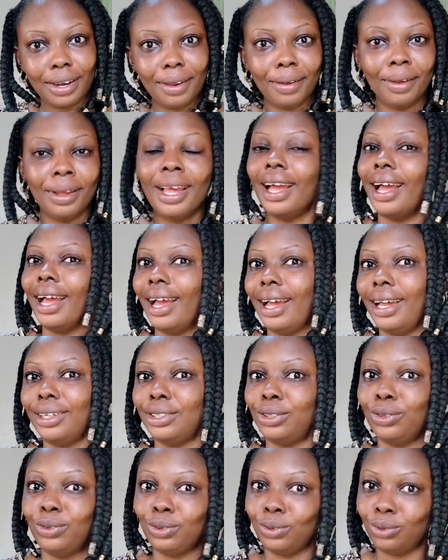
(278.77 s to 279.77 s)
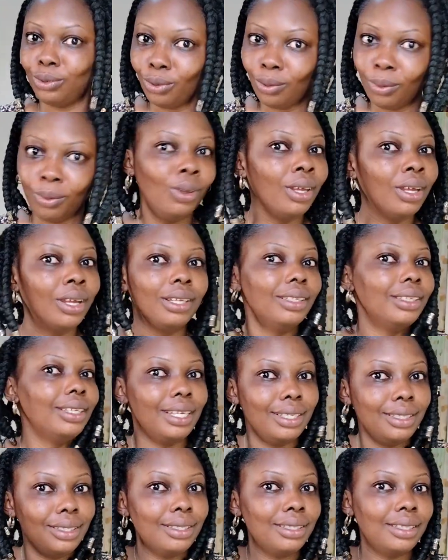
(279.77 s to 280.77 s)
and you know there is
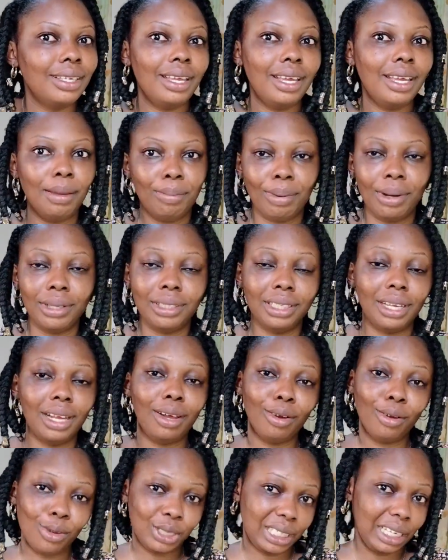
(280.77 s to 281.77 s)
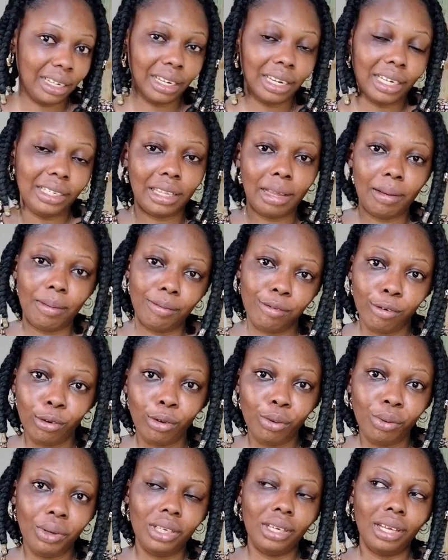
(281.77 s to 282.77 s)
a practical course outline that I'm following,
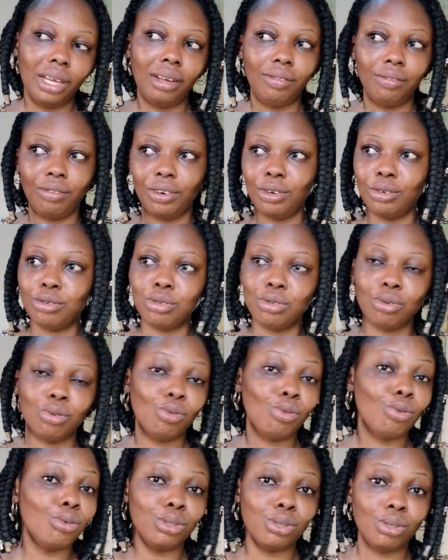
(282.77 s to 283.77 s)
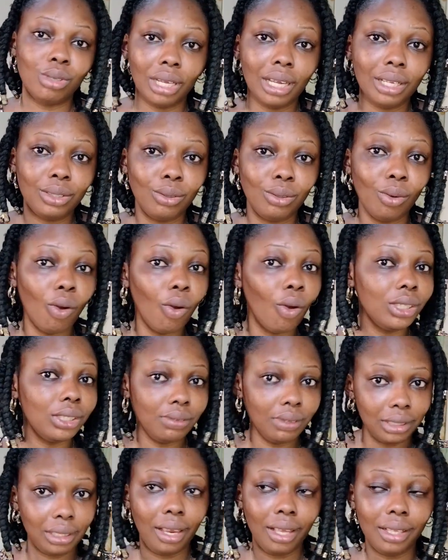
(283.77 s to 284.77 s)
and very soon we'll soon get to us
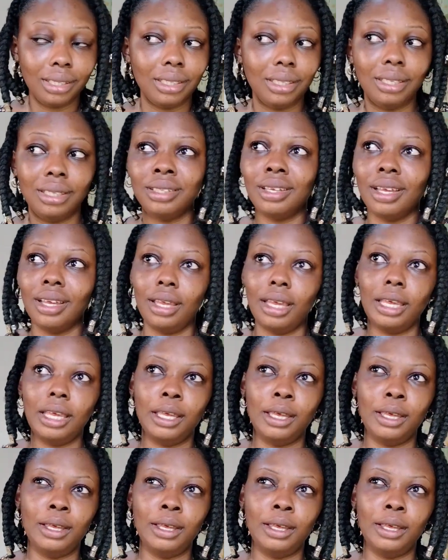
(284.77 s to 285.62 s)
ventilating a